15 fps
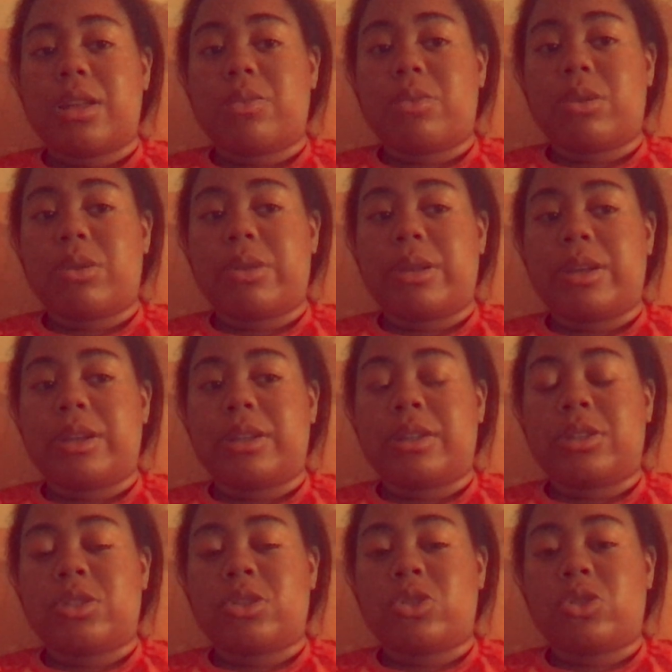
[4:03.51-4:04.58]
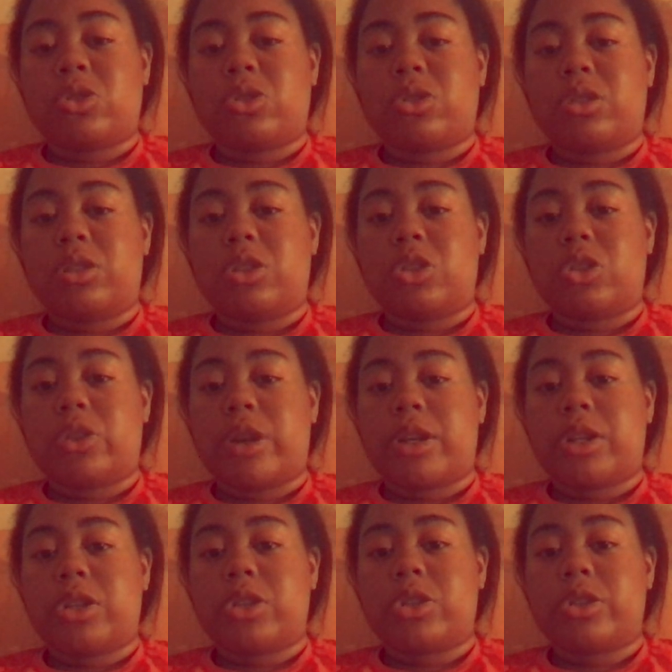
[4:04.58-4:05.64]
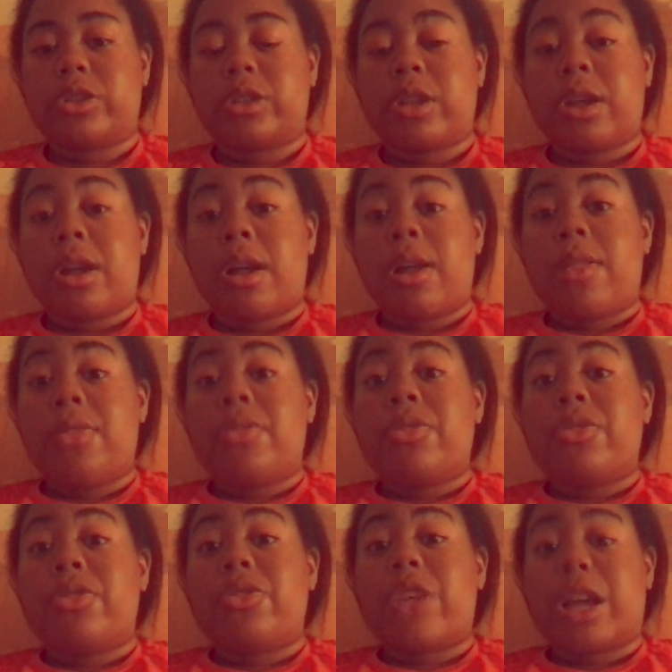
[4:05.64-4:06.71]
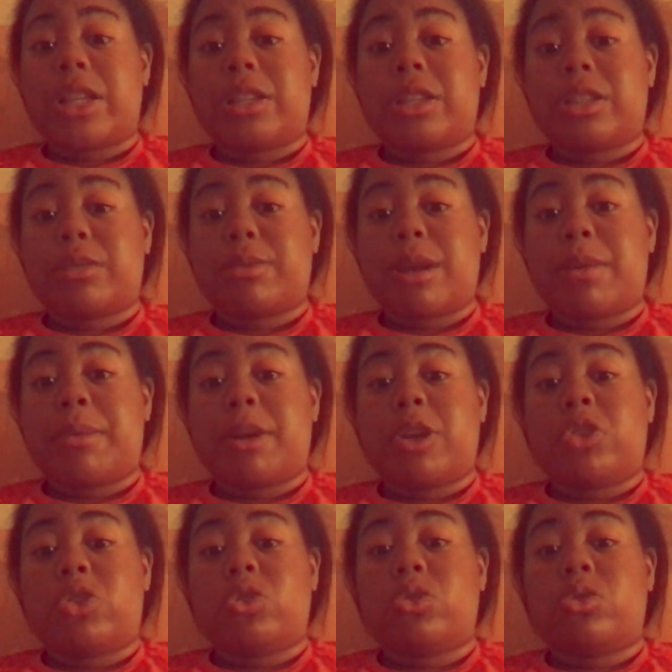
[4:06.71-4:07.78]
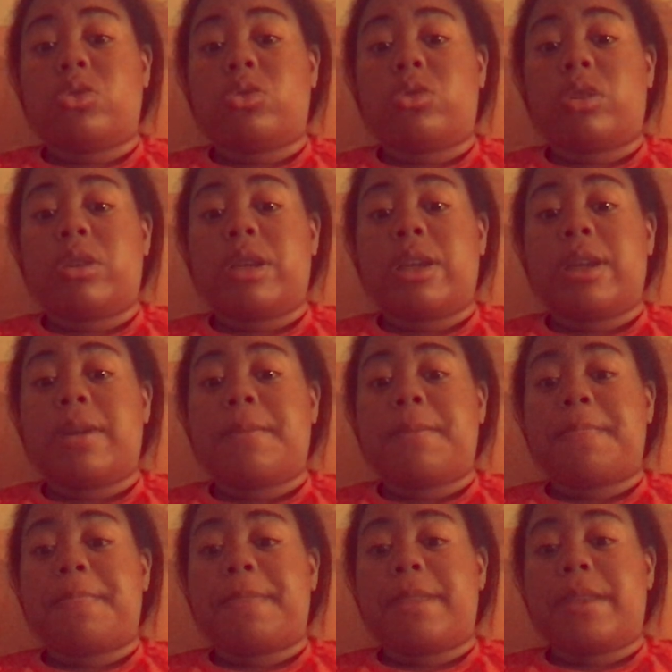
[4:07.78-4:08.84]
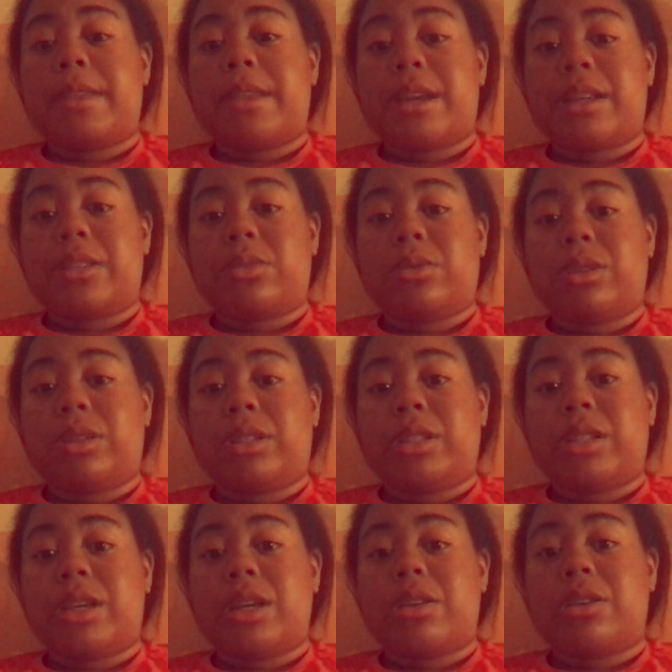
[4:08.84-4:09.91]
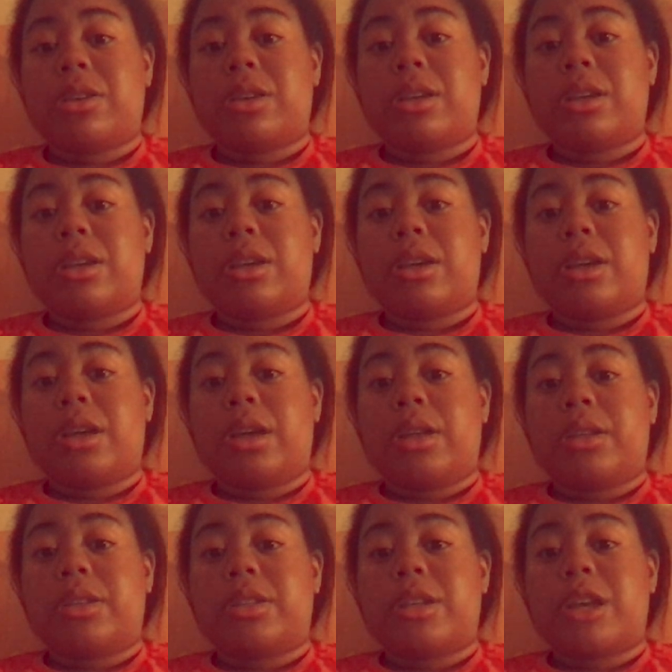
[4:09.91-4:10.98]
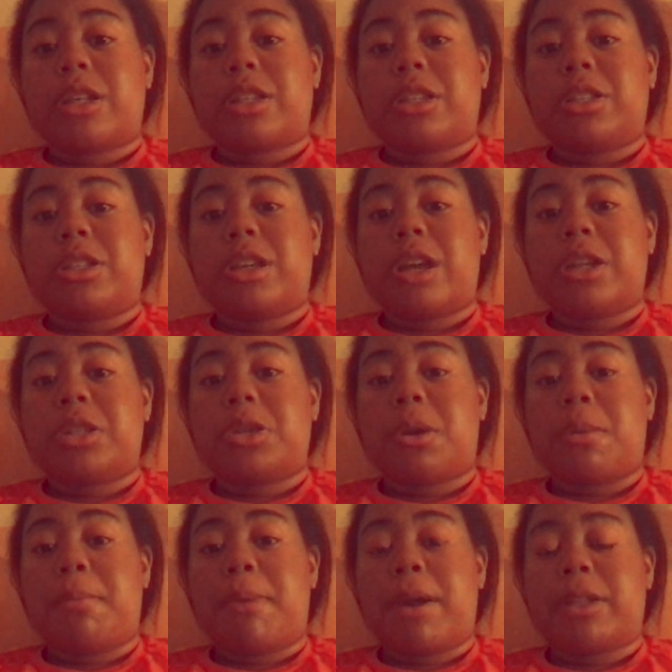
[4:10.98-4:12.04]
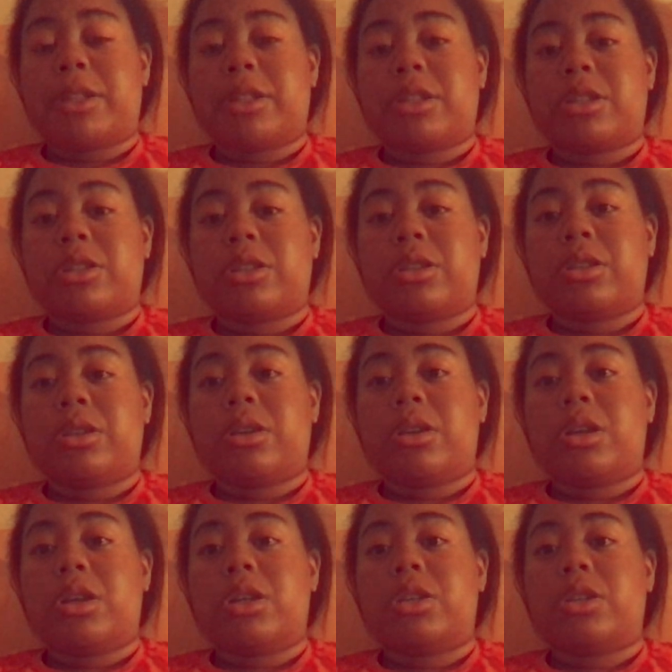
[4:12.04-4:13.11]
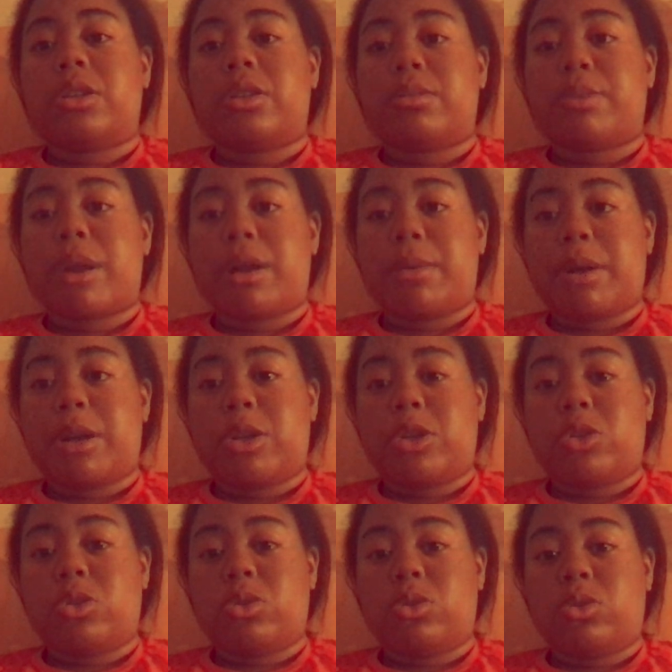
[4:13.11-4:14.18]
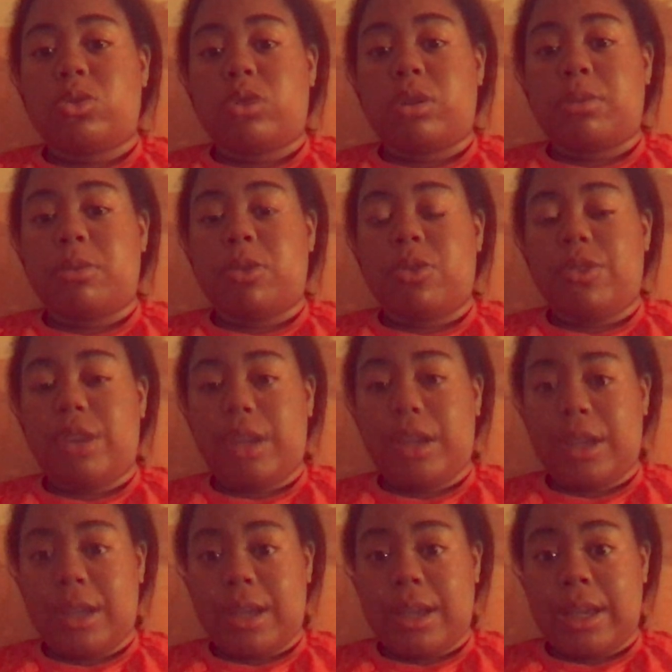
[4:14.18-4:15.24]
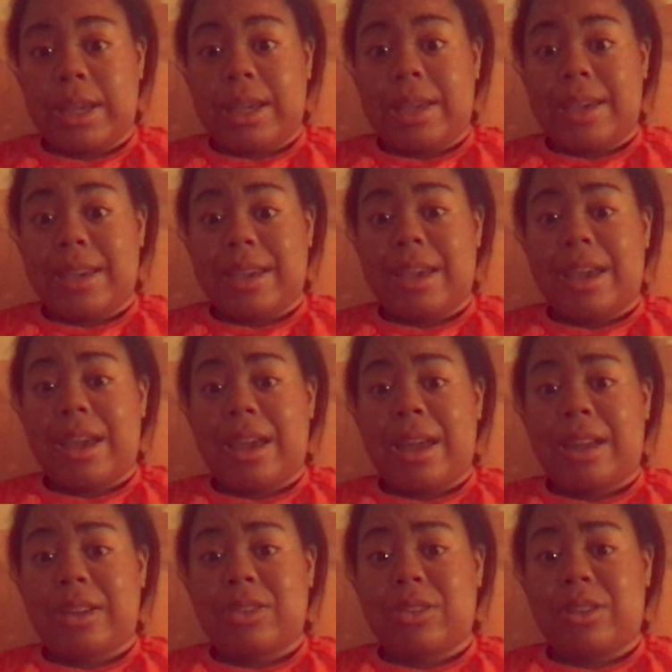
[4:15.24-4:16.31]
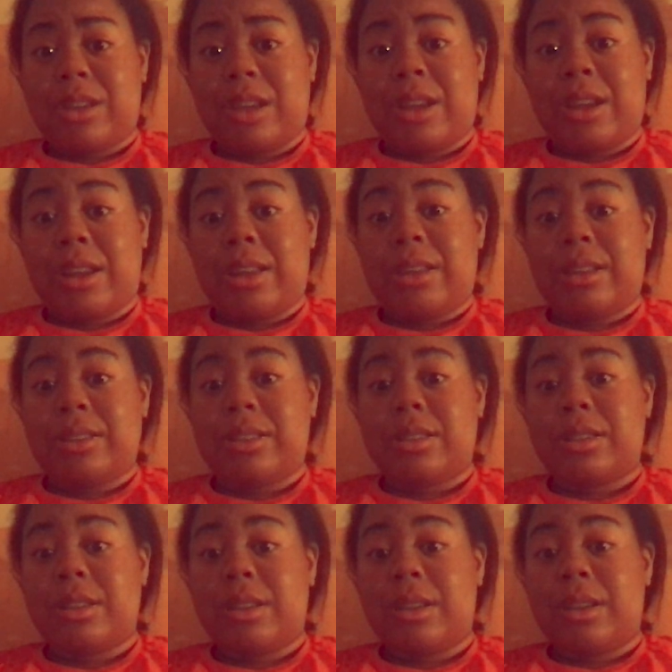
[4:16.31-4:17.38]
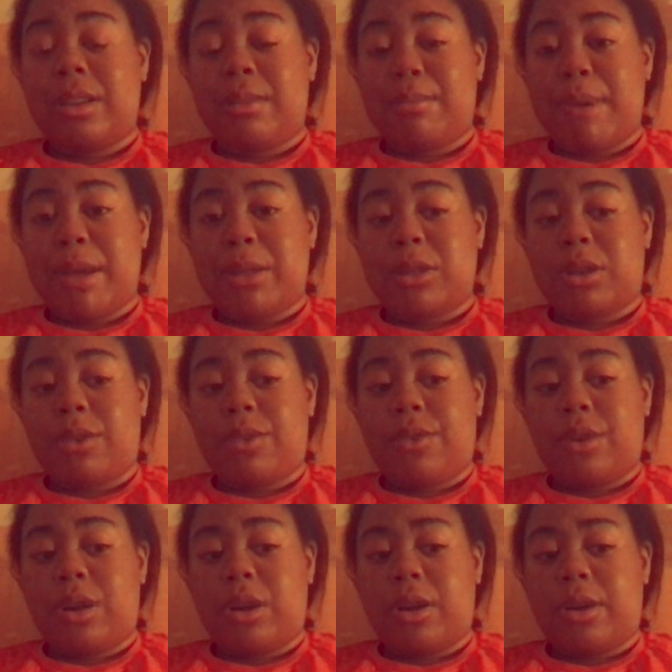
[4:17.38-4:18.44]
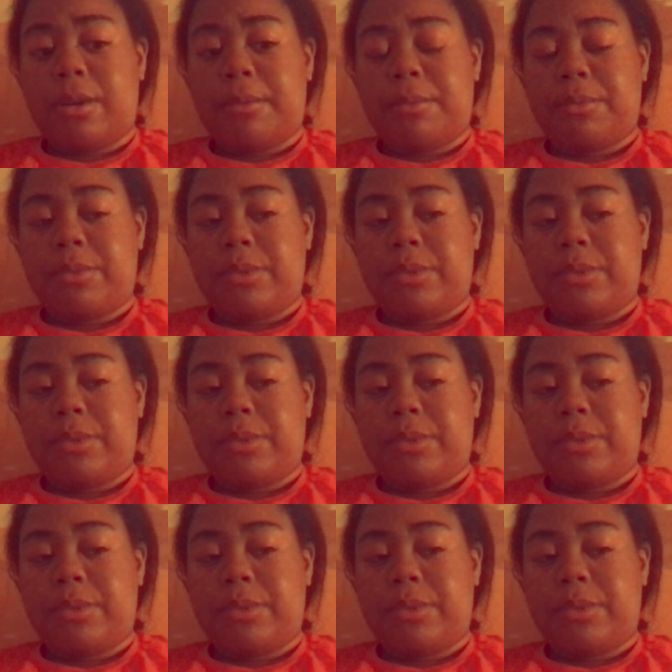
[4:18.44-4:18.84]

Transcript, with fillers: one is The Strangers. That's inspired by a true story. That's really scary. Texas Chainsaw Massacre. It's inspired by a true story movie. Actually, it is based off um